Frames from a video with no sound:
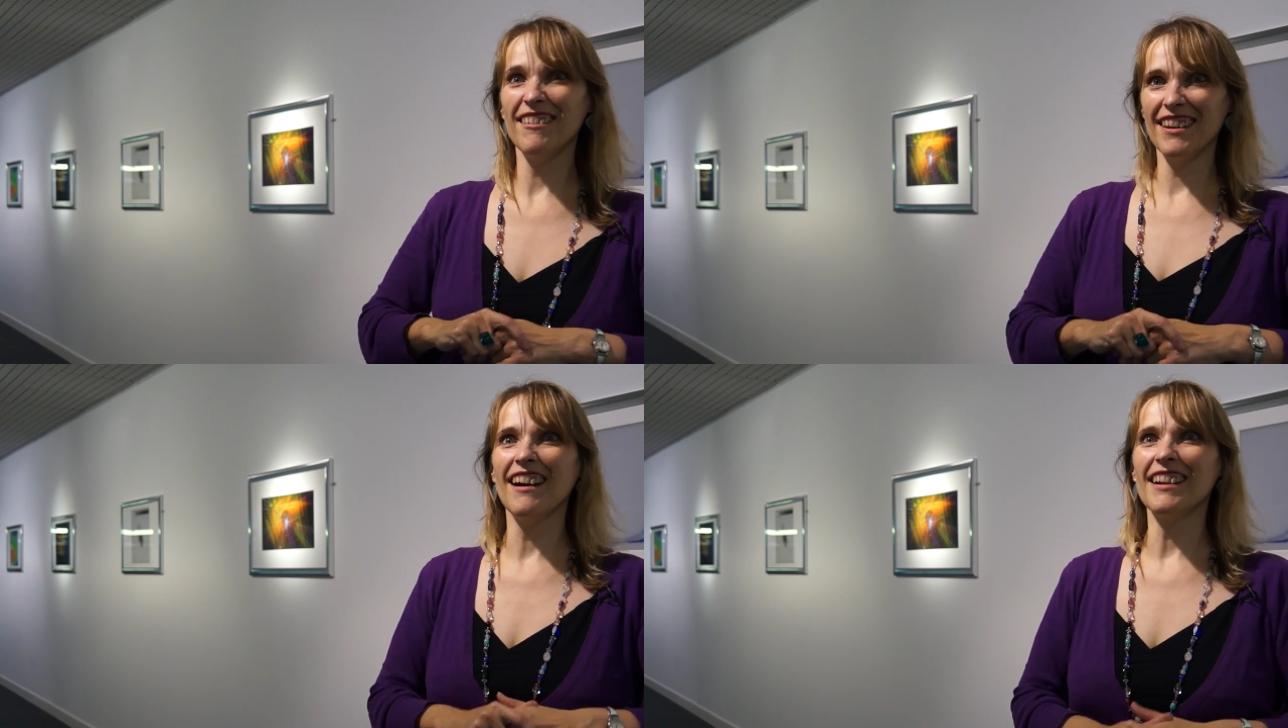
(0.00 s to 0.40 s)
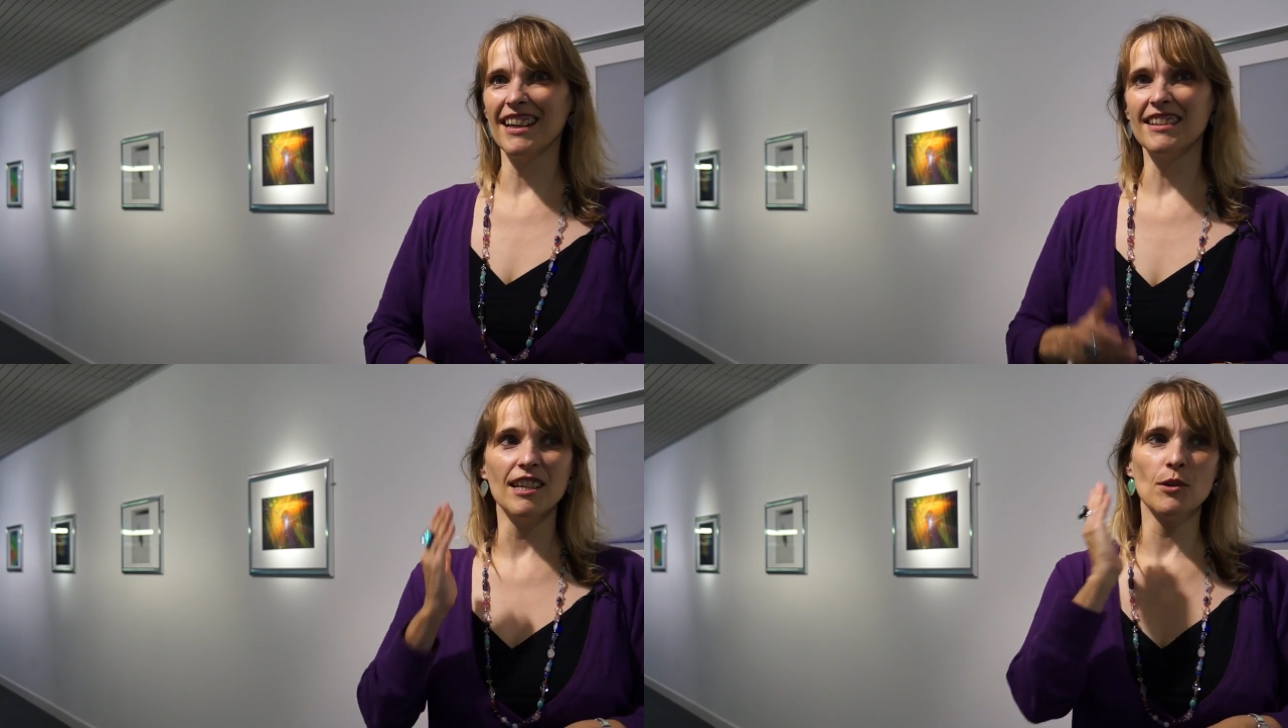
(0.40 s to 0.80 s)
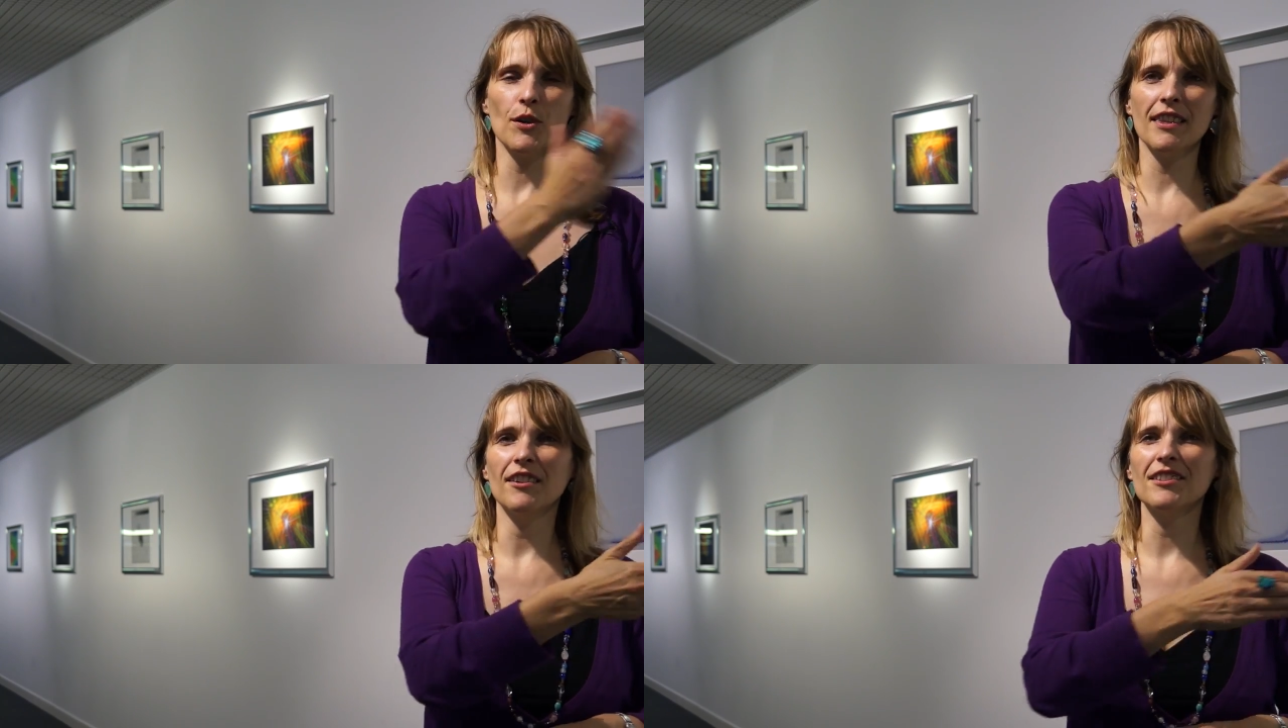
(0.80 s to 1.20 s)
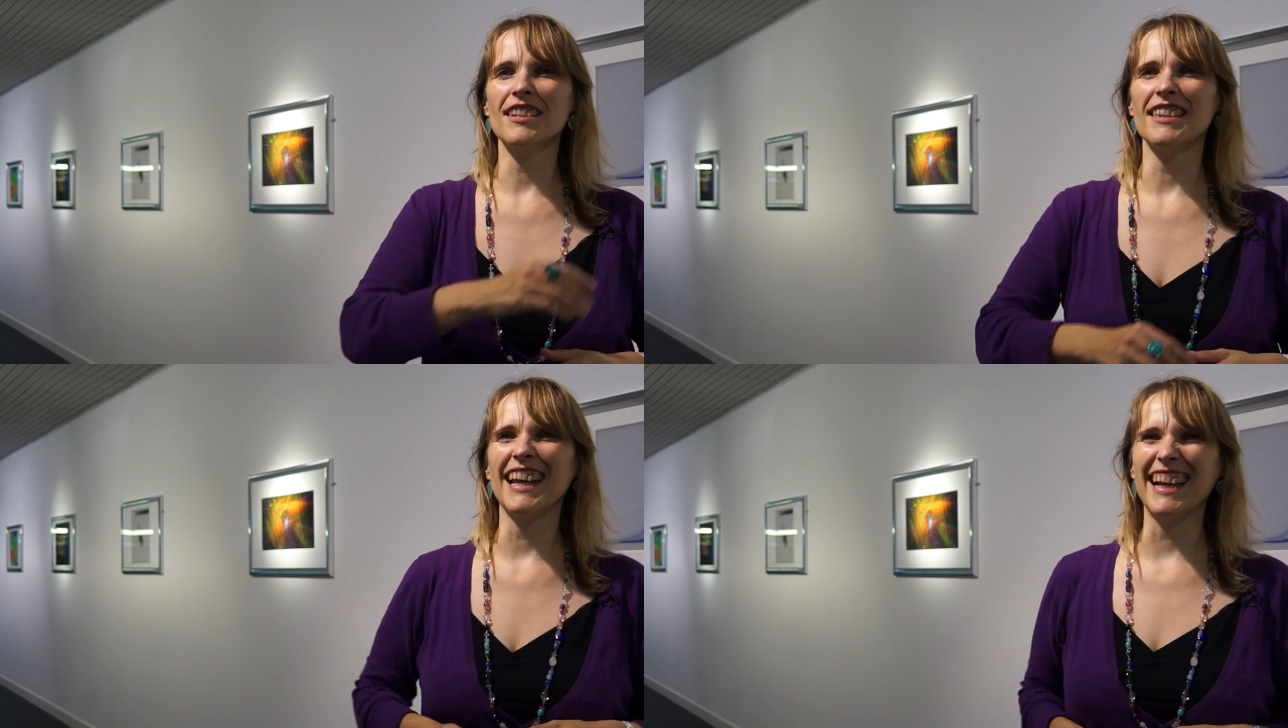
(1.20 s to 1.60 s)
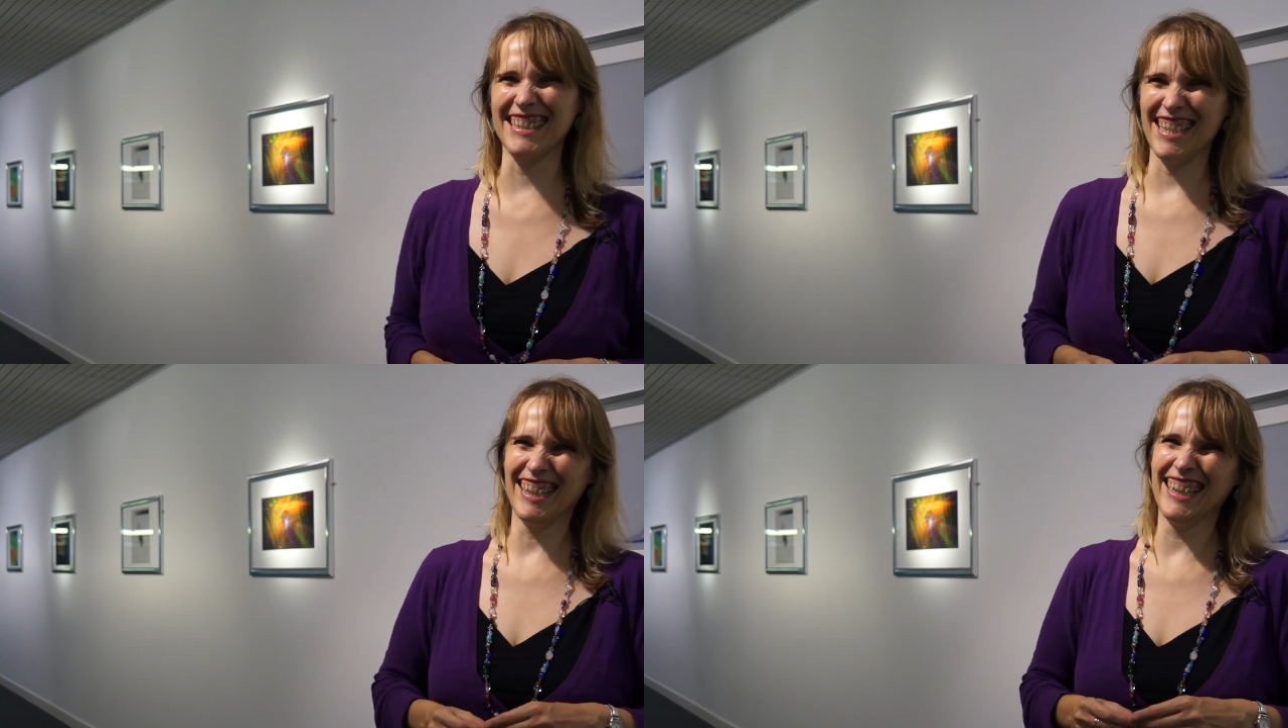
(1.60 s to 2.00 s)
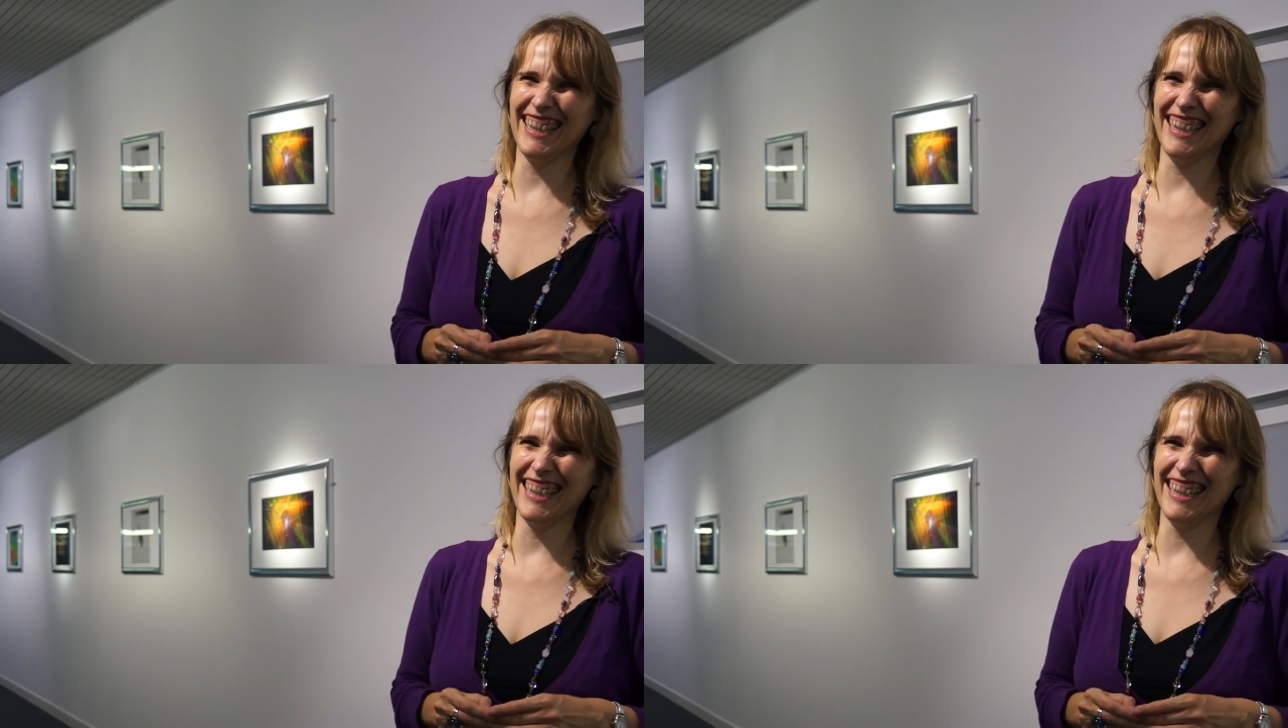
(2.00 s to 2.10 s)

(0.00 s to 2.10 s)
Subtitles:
oh yeah, I get it, on to the next.